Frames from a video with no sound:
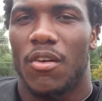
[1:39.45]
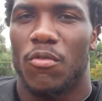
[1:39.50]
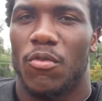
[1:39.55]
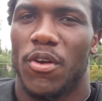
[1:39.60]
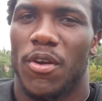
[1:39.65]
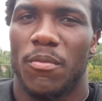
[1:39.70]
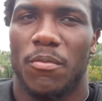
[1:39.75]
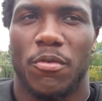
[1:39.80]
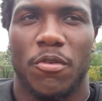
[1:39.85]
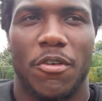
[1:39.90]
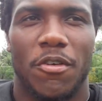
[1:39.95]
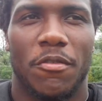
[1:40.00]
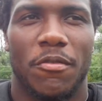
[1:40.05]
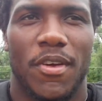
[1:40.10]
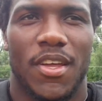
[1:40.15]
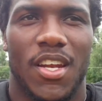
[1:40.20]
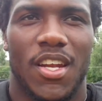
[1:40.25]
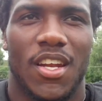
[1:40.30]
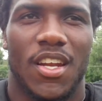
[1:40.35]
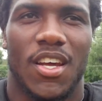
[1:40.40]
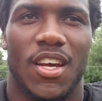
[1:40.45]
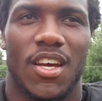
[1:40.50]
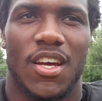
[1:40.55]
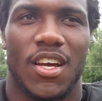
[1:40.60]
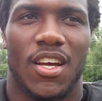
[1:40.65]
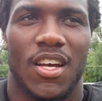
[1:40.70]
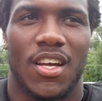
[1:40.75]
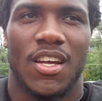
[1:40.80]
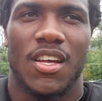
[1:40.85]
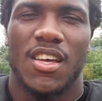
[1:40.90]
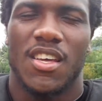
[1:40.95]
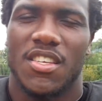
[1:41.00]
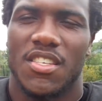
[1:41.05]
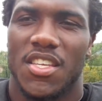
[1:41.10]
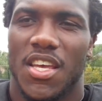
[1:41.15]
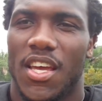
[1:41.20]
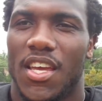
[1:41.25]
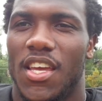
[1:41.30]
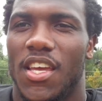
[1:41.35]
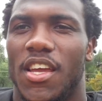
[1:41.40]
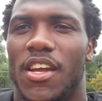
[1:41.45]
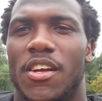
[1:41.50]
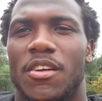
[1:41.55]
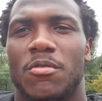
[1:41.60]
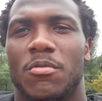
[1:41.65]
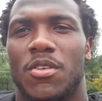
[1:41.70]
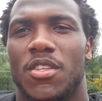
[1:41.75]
We're improving, and second year